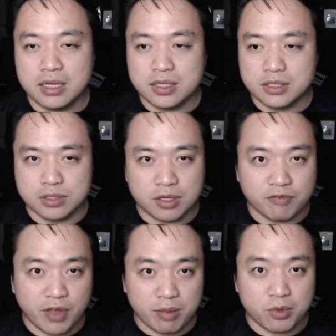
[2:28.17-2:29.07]
to
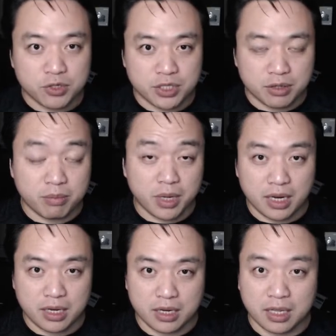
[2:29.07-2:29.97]
convey emotion,
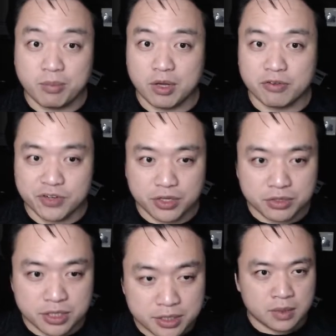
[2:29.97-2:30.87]
but it can be
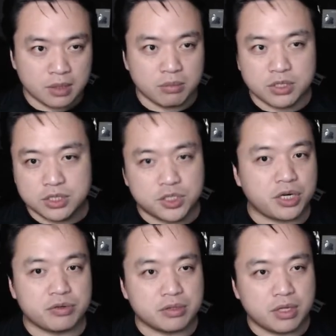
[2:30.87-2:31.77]
overused. But just
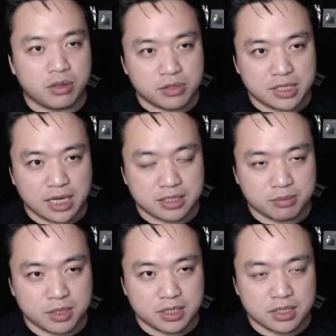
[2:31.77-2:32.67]
general
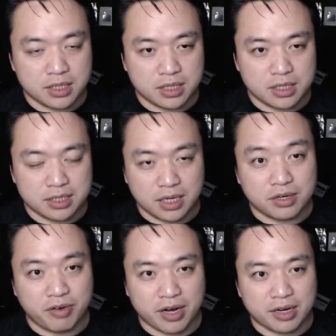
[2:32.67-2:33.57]
enthusiasm is
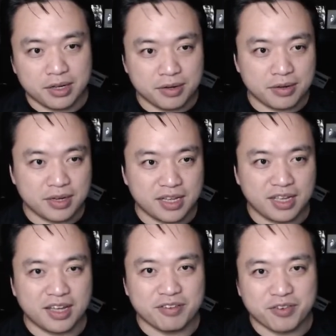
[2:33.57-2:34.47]
underrated
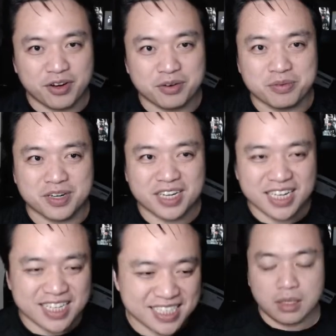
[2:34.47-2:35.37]
for your own
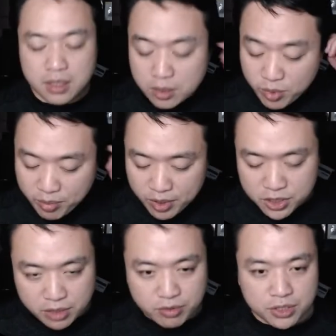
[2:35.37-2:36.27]
work. The big
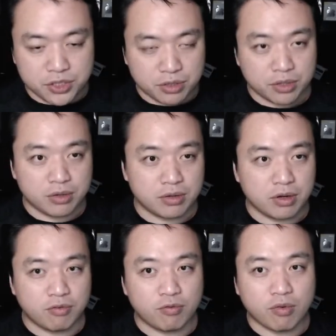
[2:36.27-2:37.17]
picture I want to show you
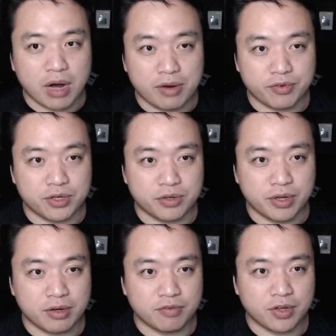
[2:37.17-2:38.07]
of what we're doing over